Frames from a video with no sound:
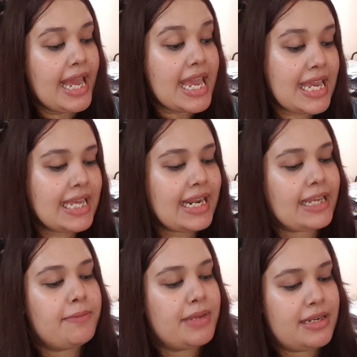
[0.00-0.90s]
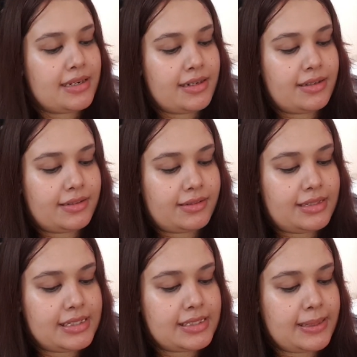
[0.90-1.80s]
He recommended
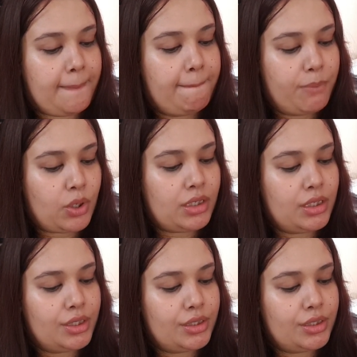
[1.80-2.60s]
this book